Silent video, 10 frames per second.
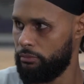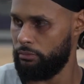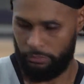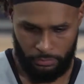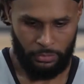from
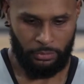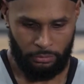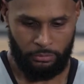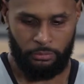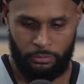that
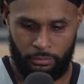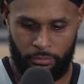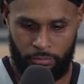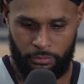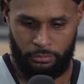devastating
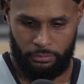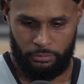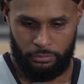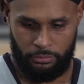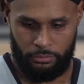injury that
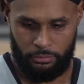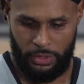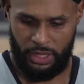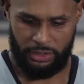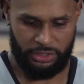he had.
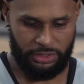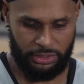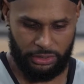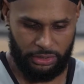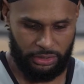Yeah,
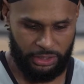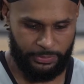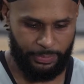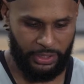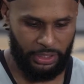just
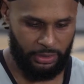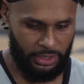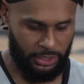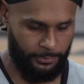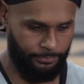just
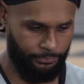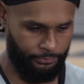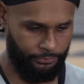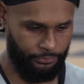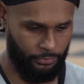being um,
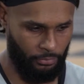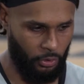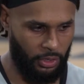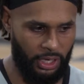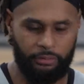
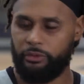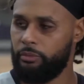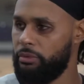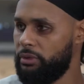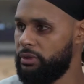more
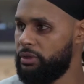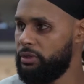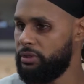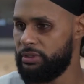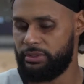comfortable in,
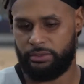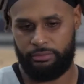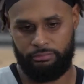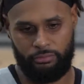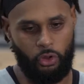in this
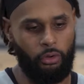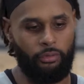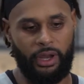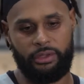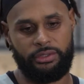
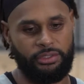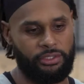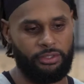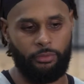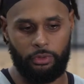all-round
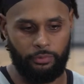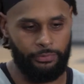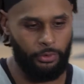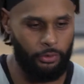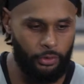system on the
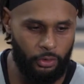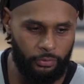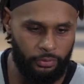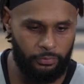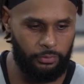floor and off the